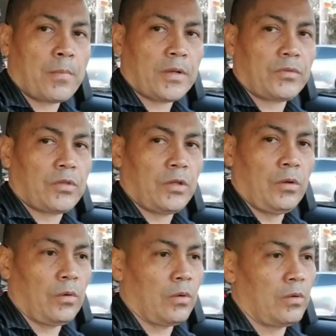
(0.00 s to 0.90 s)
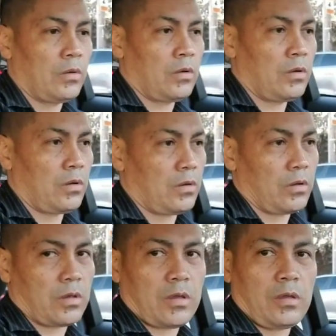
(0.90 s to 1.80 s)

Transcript: two. Okay?